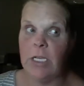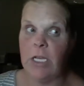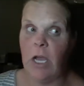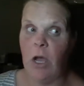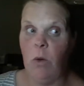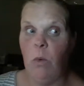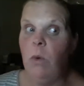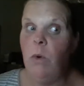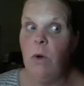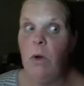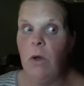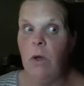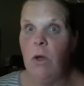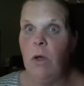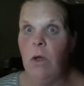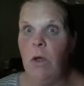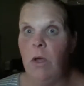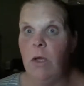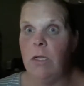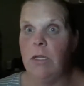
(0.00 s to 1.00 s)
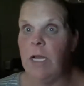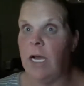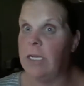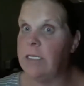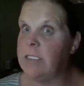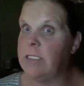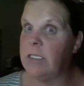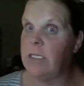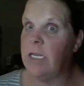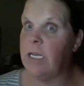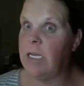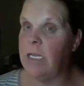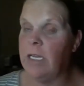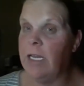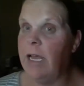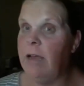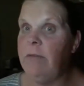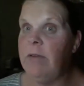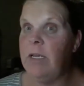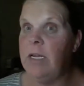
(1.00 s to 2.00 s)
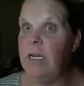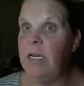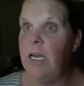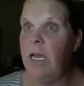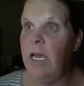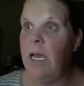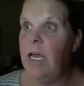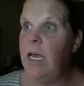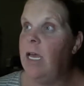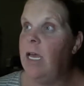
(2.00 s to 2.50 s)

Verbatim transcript: no, not until like 11.